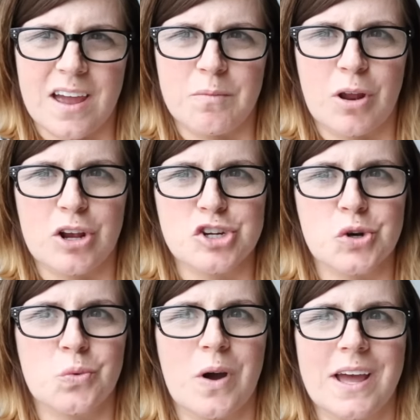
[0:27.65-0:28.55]
I'm not
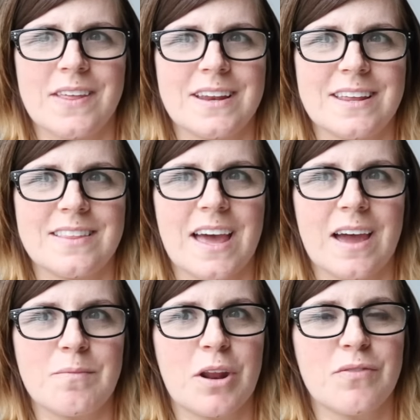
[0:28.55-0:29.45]
sure why they did that.
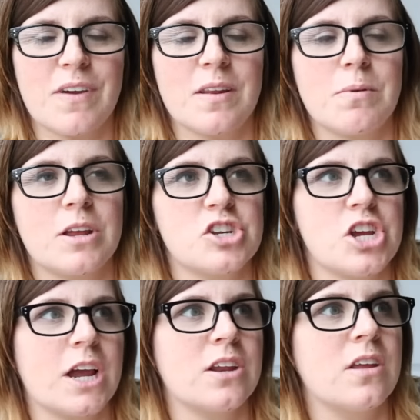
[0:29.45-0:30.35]
I'm not a fan of being
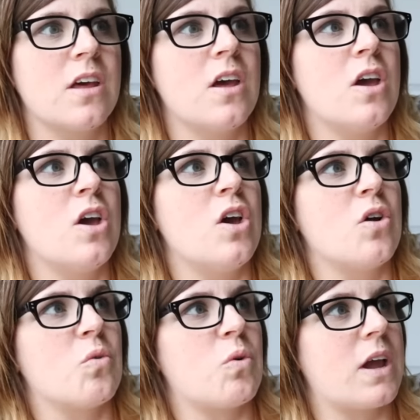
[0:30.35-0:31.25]
checked
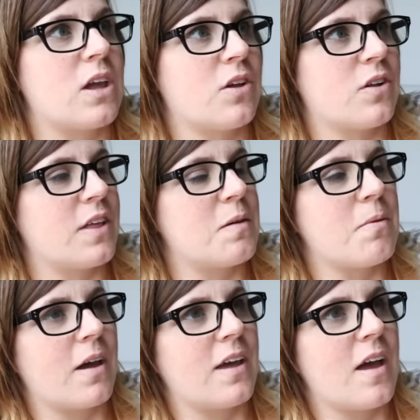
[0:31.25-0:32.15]
regularly,
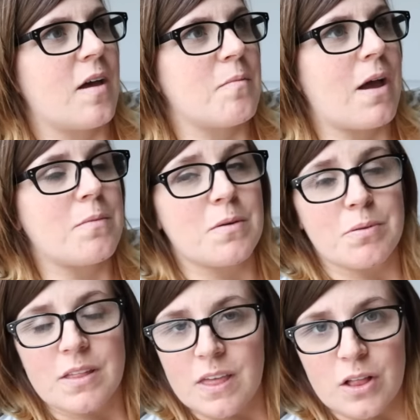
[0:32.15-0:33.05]
but I'm
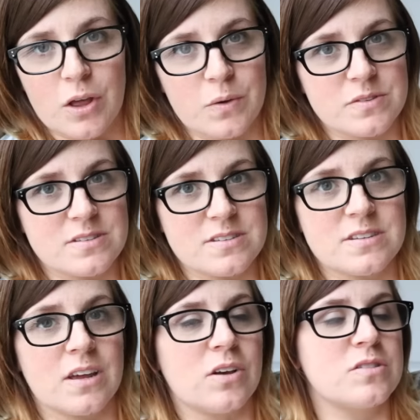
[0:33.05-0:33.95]
completely closed
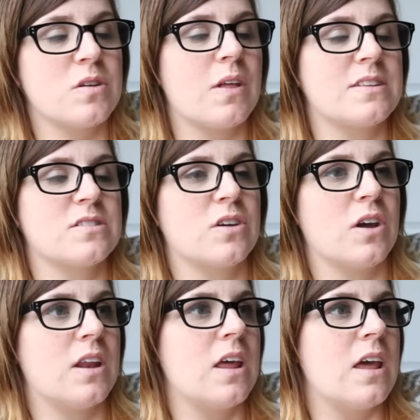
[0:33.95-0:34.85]
still, so that's
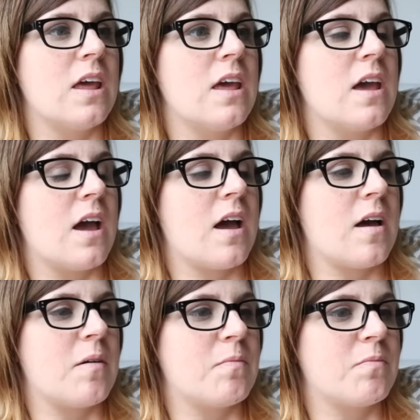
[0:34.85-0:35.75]
good.
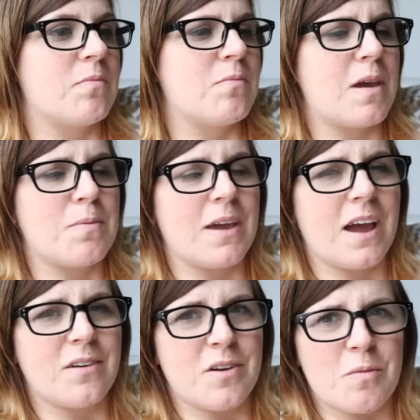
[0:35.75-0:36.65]
Maybe,
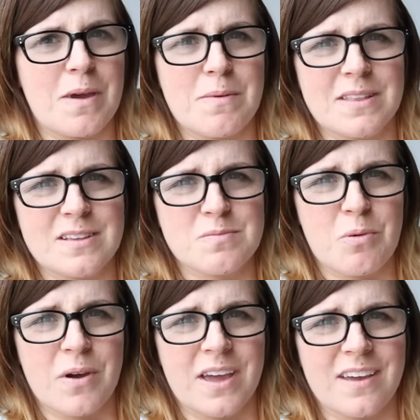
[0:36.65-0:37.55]
I don't know, maybe at this
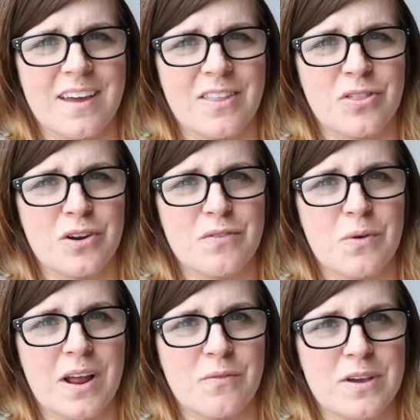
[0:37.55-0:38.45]
point at
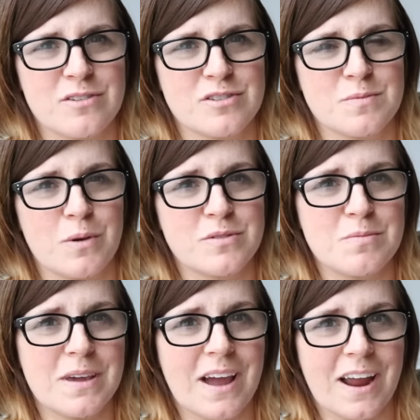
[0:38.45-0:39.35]
34 and a half weeks you're supposed
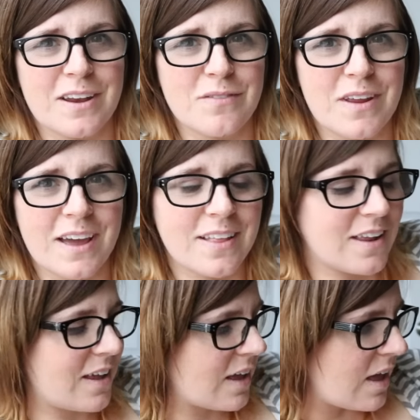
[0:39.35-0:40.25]
to be kind of
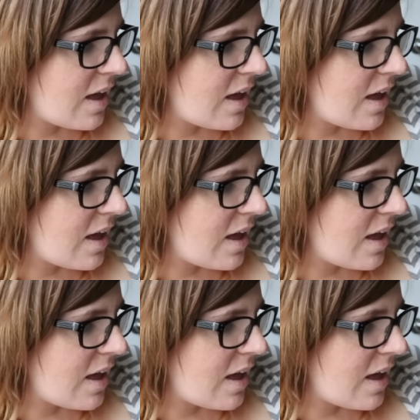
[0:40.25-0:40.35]
dilating.